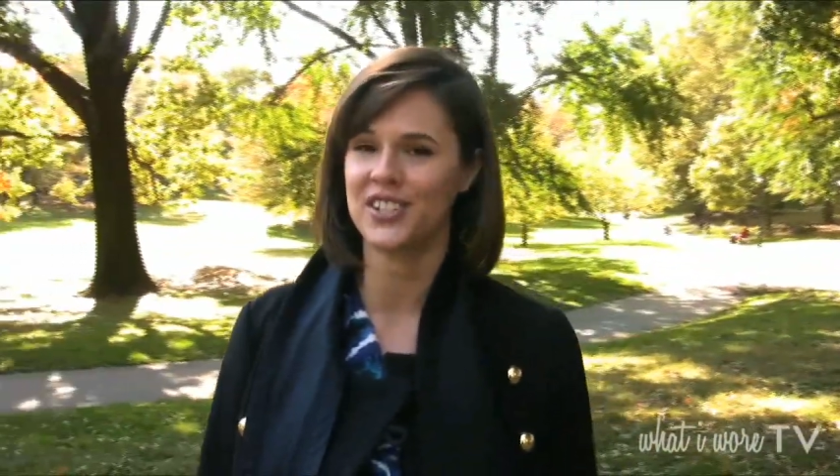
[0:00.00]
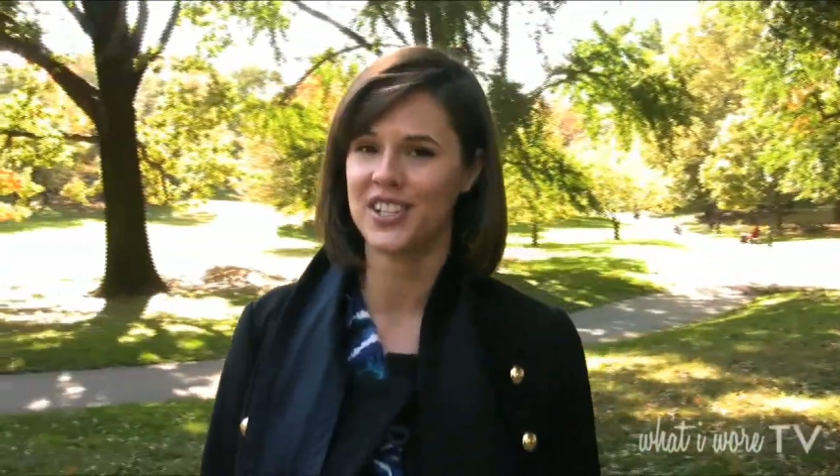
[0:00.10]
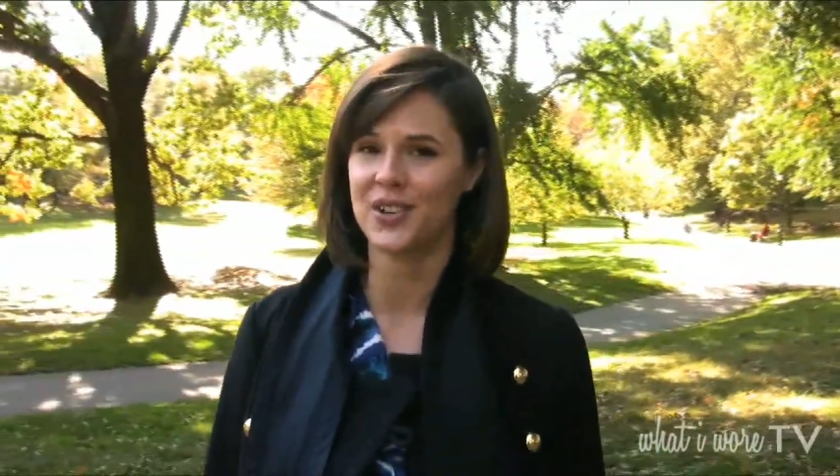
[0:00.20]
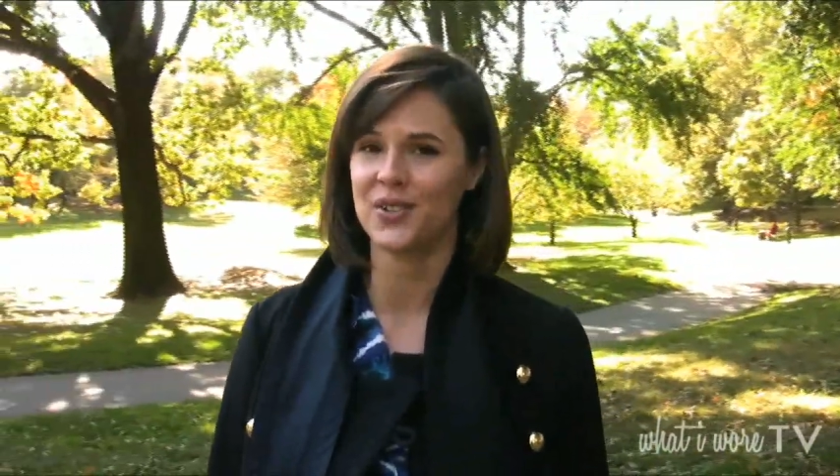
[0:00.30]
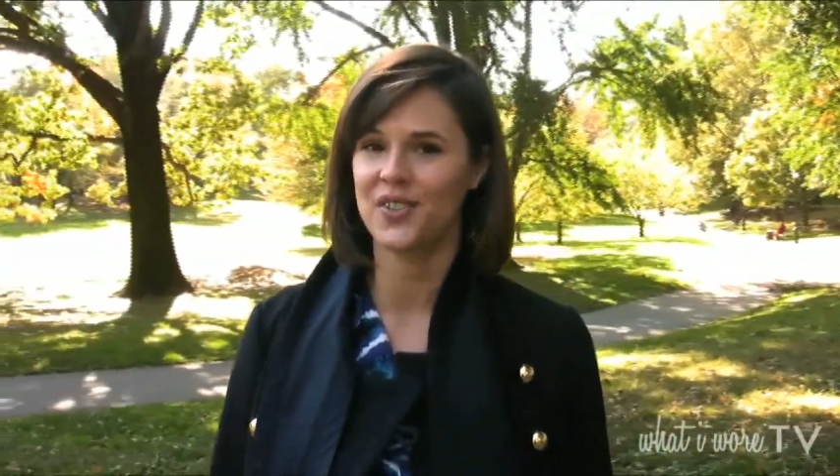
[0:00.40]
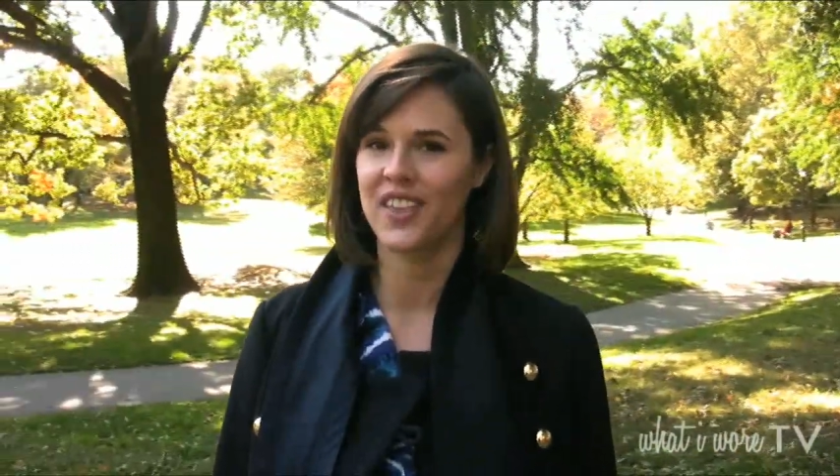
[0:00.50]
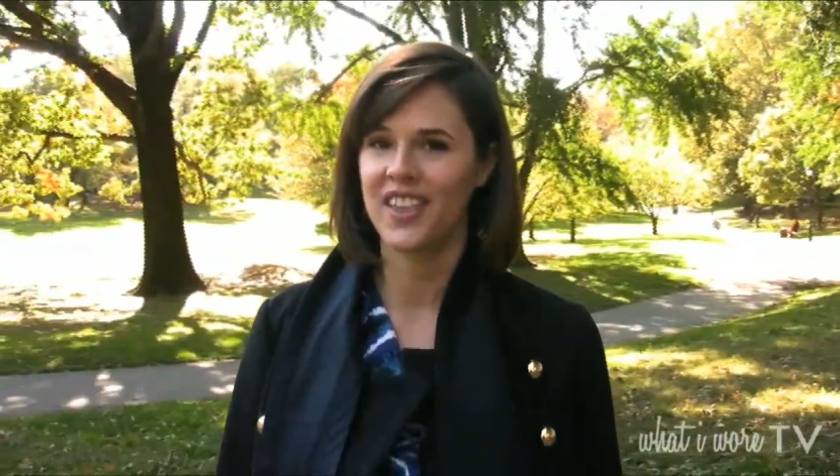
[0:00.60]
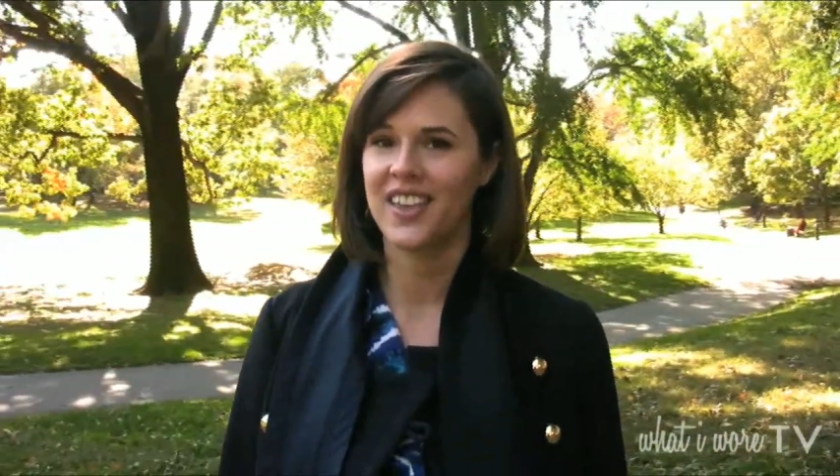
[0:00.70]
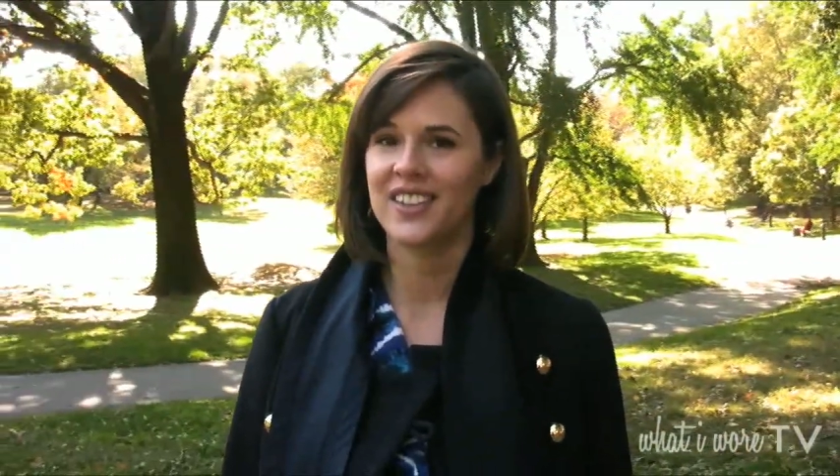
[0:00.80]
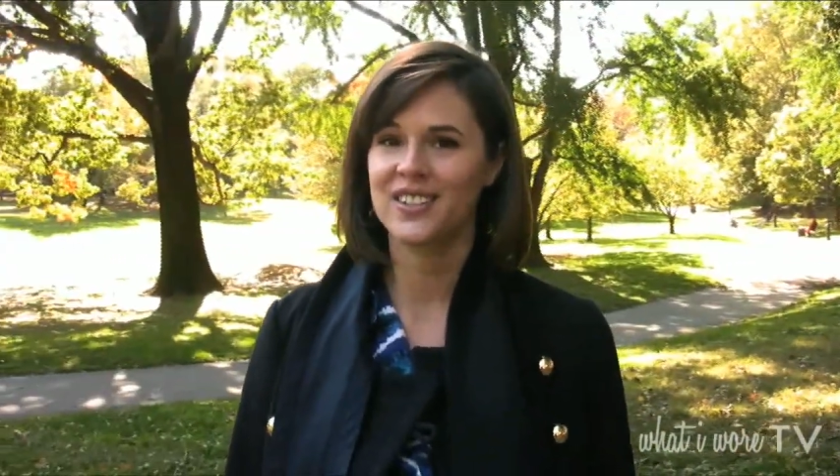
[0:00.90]
too.
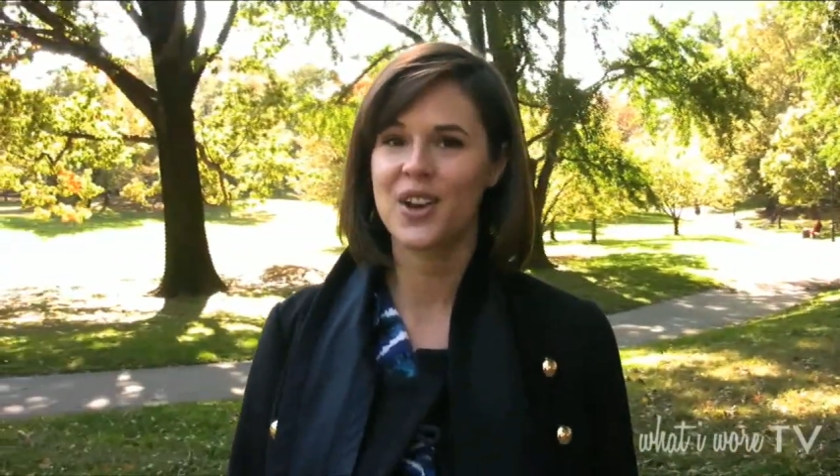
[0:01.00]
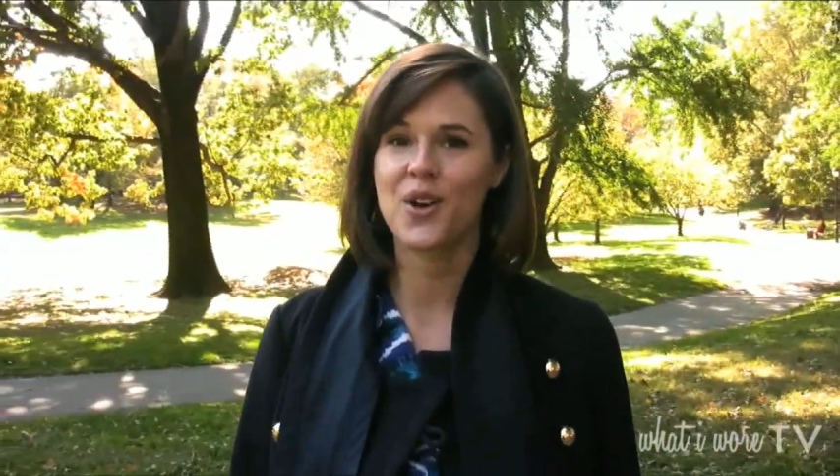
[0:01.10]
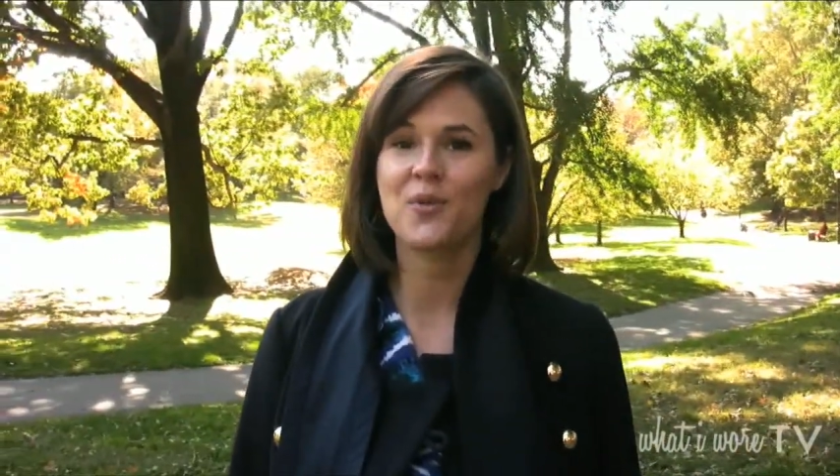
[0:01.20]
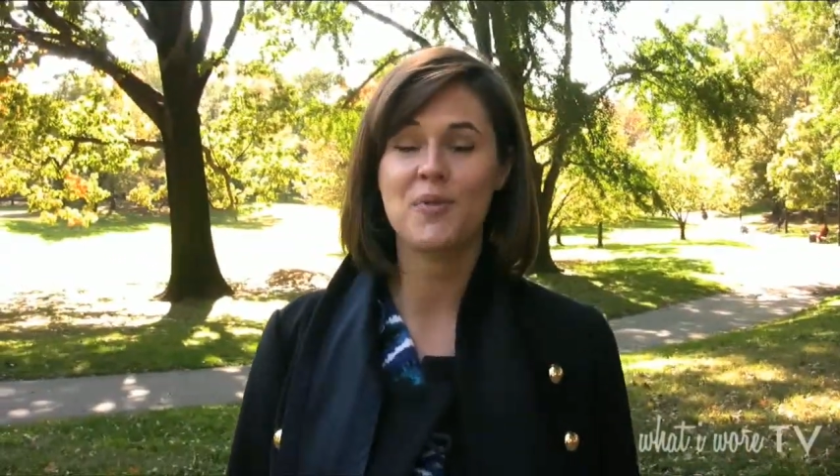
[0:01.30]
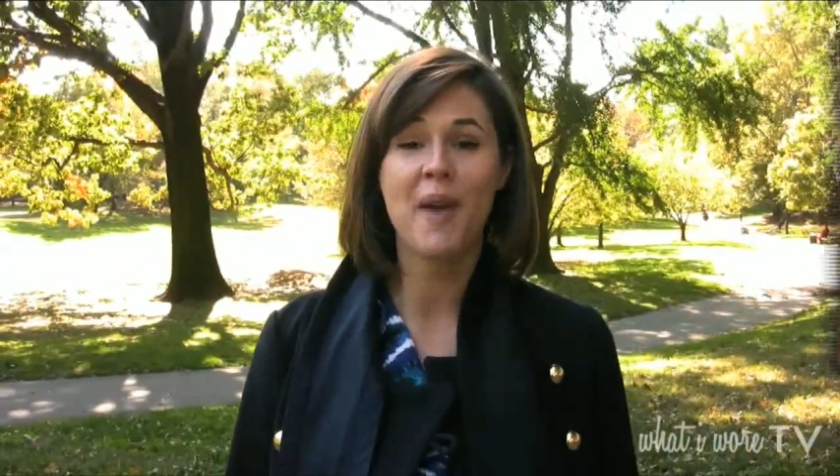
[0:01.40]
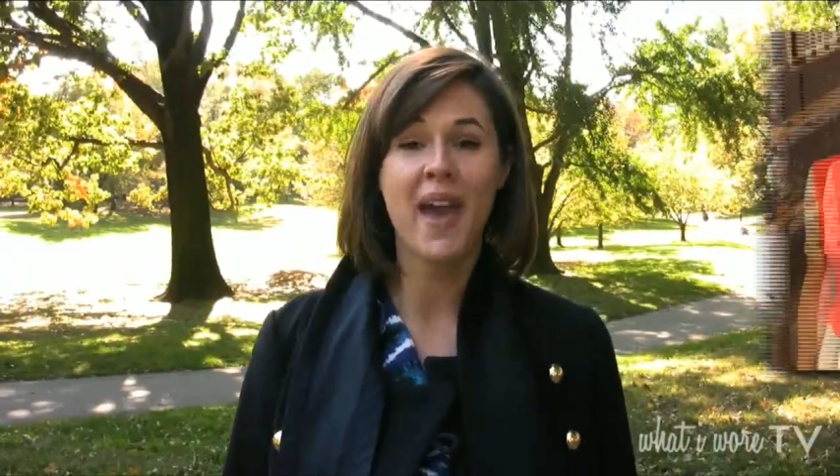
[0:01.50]
So with